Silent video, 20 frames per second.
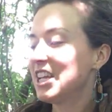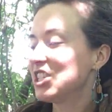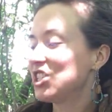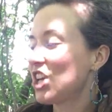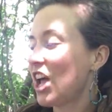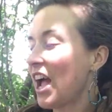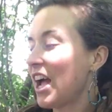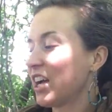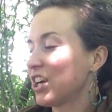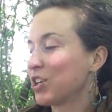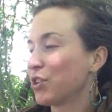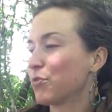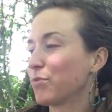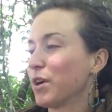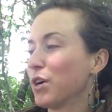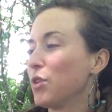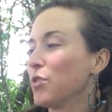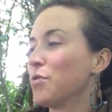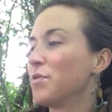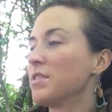Jack
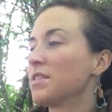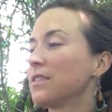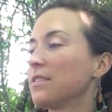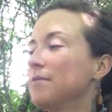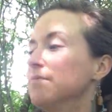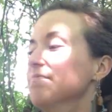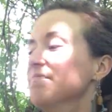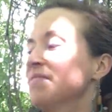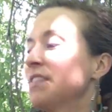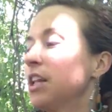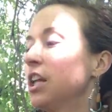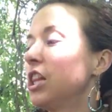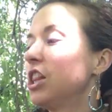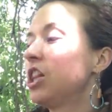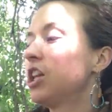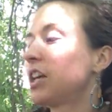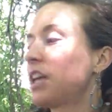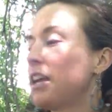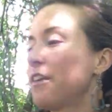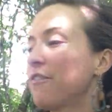groaned.
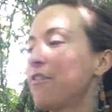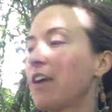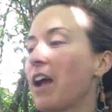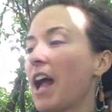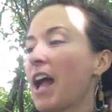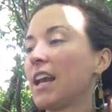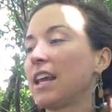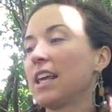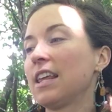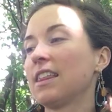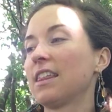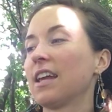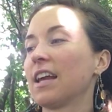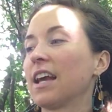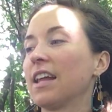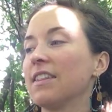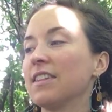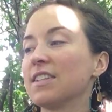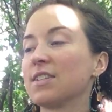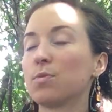Looking for
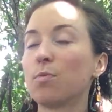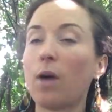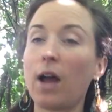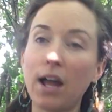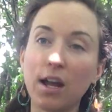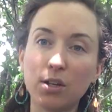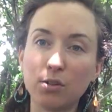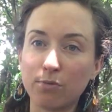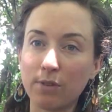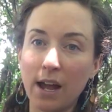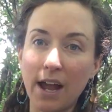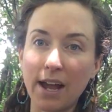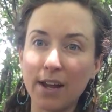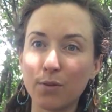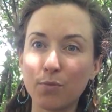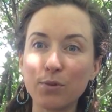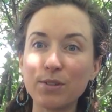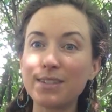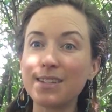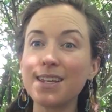anything on this wild
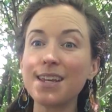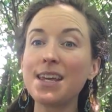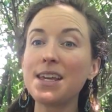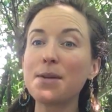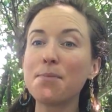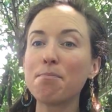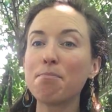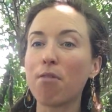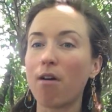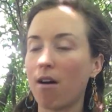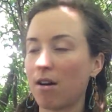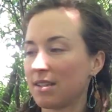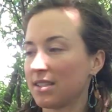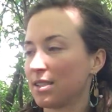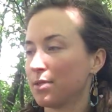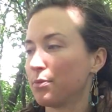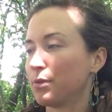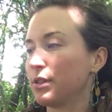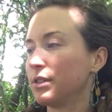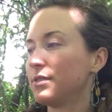ride was
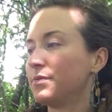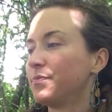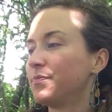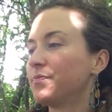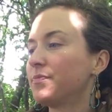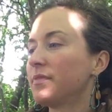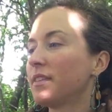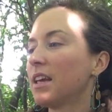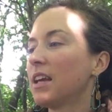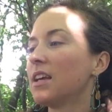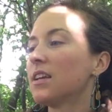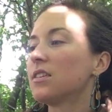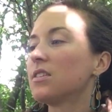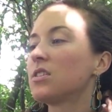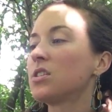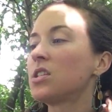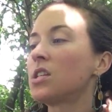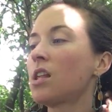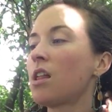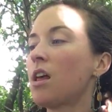impossible.
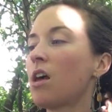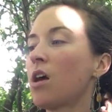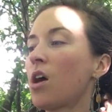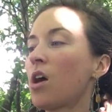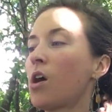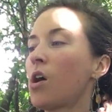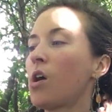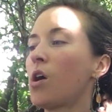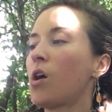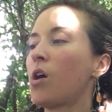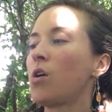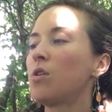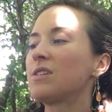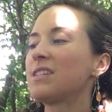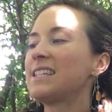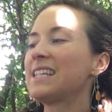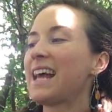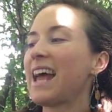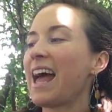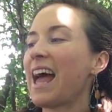"Slow
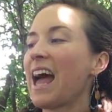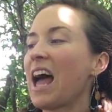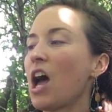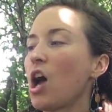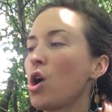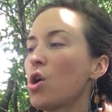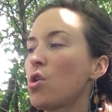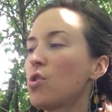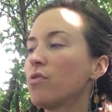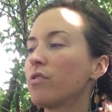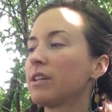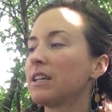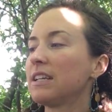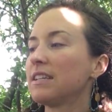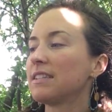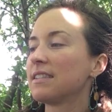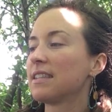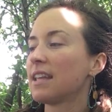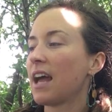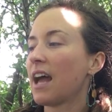down,"
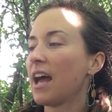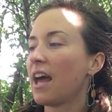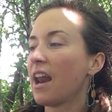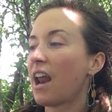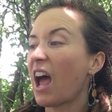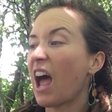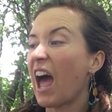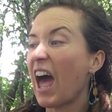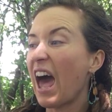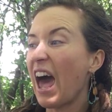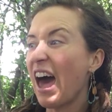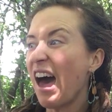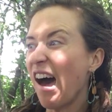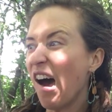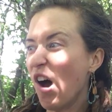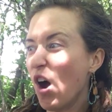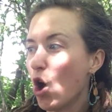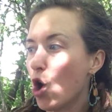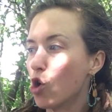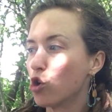he said.
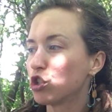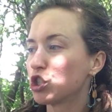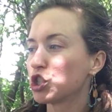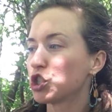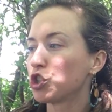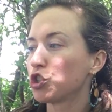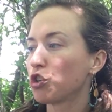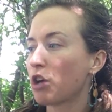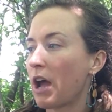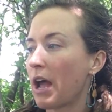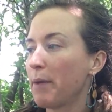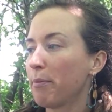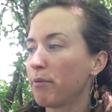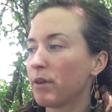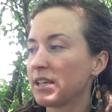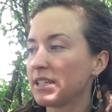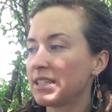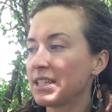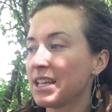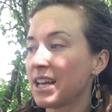"How?" "Try
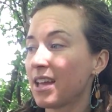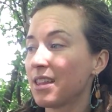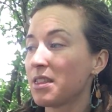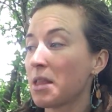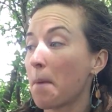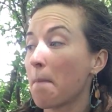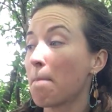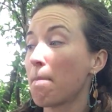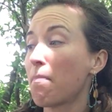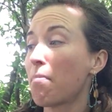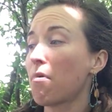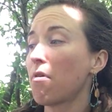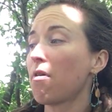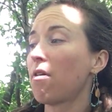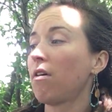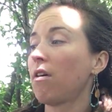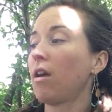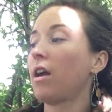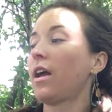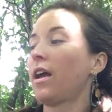pressing on the
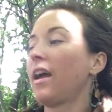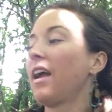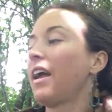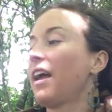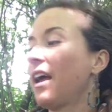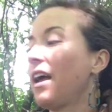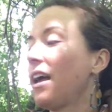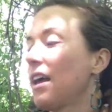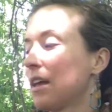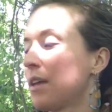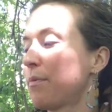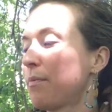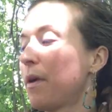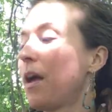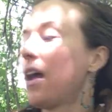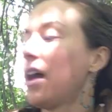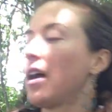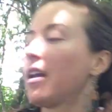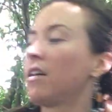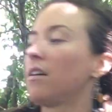brake
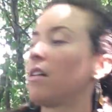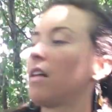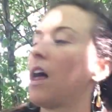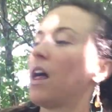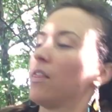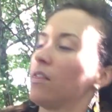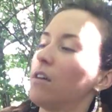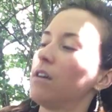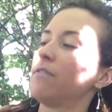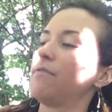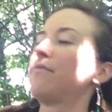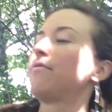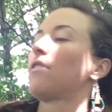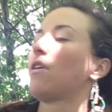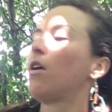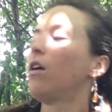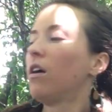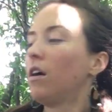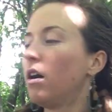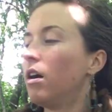pedal on the
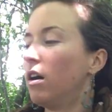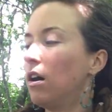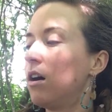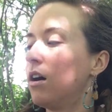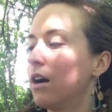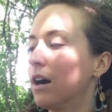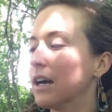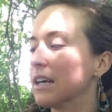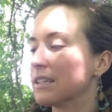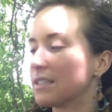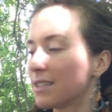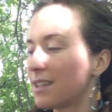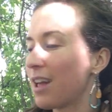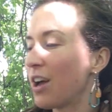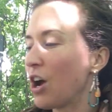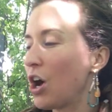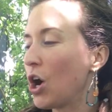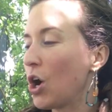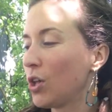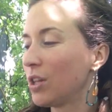floor
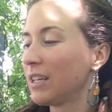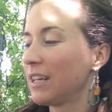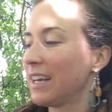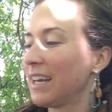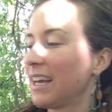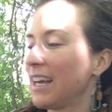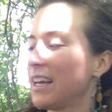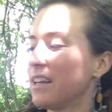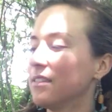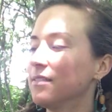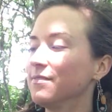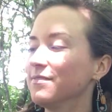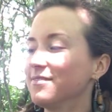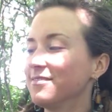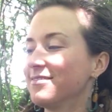slowly."